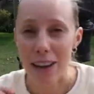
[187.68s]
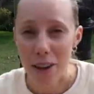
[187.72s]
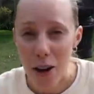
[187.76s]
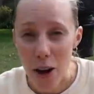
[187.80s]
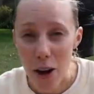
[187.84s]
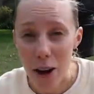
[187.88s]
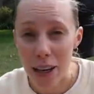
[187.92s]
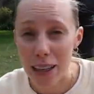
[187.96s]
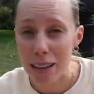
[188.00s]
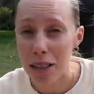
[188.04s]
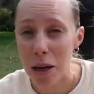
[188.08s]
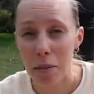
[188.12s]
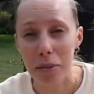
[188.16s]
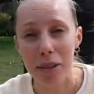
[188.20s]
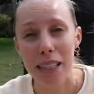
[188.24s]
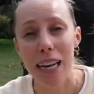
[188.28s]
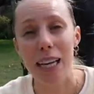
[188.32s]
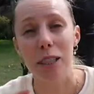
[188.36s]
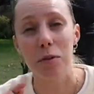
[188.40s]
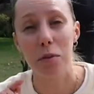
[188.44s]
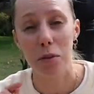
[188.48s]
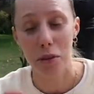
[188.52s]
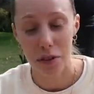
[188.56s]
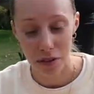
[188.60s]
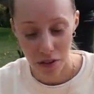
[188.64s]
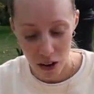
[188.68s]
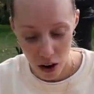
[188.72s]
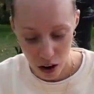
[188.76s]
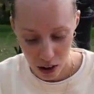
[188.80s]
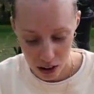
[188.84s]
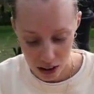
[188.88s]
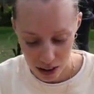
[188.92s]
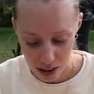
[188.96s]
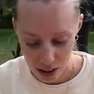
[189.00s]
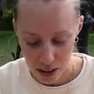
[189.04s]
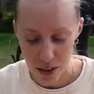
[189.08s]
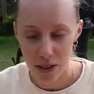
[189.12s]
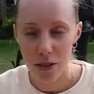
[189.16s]
and Kurt is upstairs with
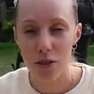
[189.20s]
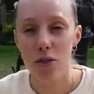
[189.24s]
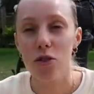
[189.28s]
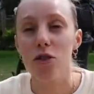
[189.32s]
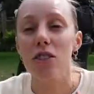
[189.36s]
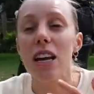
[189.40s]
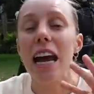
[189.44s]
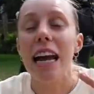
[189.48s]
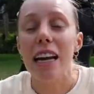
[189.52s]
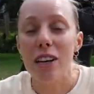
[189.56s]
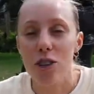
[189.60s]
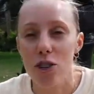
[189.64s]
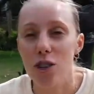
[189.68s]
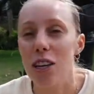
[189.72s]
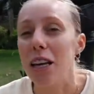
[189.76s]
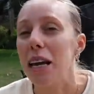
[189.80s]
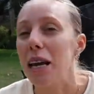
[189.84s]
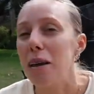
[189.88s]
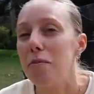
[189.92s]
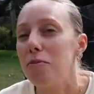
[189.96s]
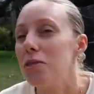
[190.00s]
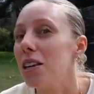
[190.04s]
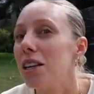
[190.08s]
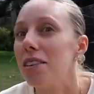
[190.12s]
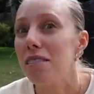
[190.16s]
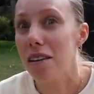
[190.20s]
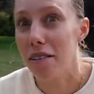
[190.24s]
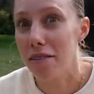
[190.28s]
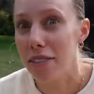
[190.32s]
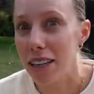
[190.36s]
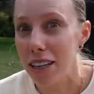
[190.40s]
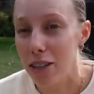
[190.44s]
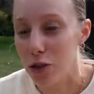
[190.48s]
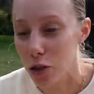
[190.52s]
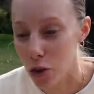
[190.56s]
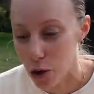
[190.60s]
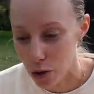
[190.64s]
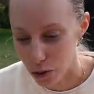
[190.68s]
Fox, teaching him to love
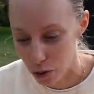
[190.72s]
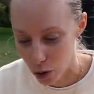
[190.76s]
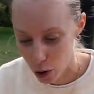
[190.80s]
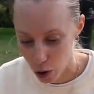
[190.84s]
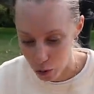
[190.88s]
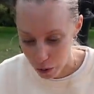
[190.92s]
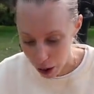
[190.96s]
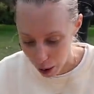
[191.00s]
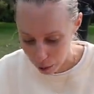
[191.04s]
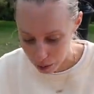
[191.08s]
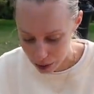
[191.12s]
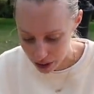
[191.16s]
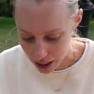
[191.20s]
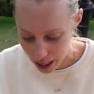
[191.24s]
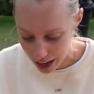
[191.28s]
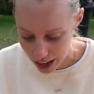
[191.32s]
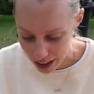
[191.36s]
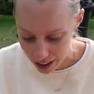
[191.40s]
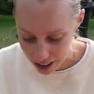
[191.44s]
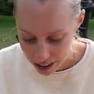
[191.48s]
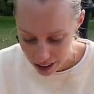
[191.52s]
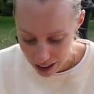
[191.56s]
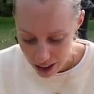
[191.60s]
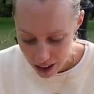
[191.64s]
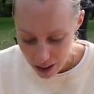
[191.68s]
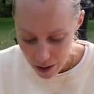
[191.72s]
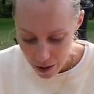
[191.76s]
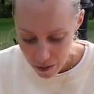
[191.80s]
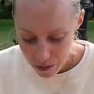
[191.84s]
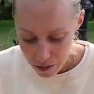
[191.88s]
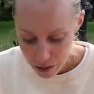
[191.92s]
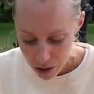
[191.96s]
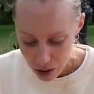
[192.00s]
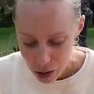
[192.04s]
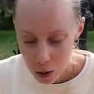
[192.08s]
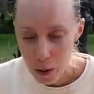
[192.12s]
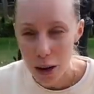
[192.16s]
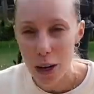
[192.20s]
his new room upstairs.
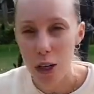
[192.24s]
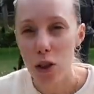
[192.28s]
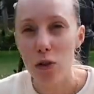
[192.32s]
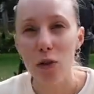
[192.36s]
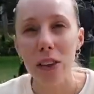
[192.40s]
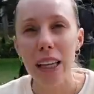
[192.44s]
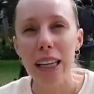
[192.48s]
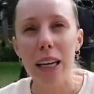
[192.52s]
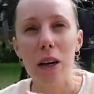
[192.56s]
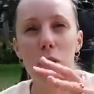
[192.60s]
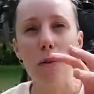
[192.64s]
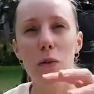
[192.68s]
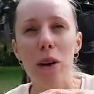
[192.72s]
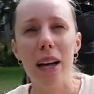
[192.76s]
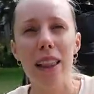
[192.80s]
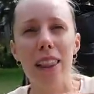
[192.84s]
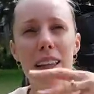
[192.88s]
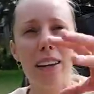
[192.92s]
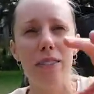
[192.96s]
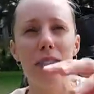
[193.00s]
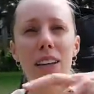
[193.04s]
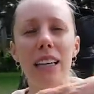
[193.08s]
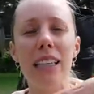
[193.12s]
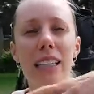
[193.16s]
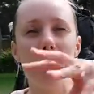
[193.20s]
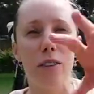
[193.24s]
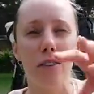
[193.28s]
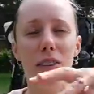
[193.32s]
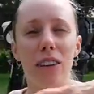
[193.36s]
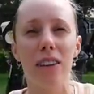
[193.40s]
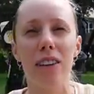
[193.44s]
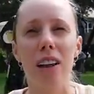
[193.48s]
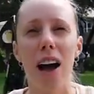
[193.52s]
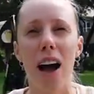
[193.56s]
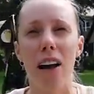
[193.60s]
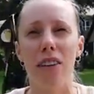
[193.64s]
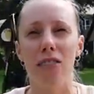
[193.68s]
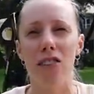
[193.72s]
So I just feel like we're living
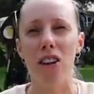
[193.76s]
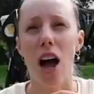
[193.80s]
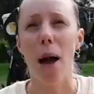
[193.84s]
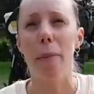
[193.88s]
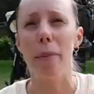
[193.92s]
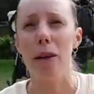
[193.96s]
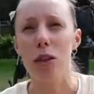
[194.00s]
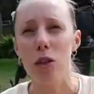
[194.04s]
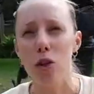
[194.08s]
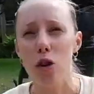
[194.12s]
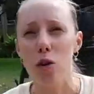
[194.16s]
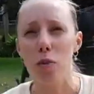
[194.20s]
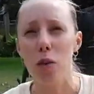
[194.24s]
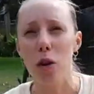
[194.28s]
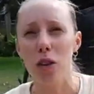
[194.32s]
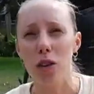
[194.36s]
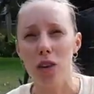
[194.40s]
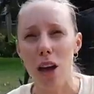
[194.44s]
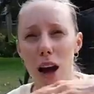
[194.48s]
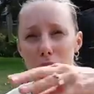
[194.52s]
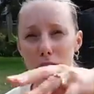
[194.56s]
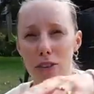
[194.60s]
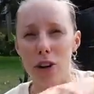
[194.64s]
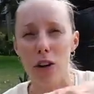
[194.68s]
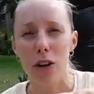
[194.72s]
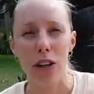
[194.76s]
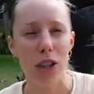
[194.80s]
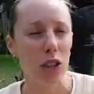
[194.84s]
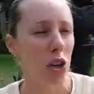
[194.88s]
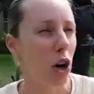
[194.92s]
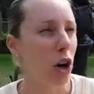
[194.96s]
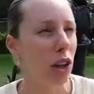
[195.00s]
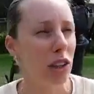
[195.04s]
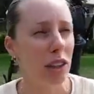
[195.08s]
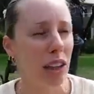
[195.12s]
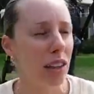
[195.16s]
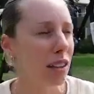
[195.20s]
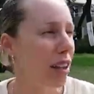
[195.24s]
different lives. I'm in newborn life, you're in
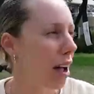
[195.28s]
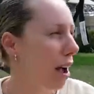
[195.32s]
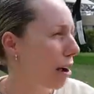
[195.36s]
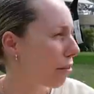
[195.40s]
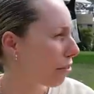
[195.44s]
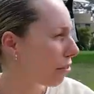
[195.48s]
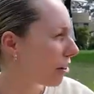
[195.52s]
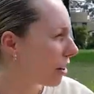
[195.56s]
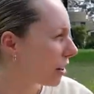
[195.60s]
toddler life.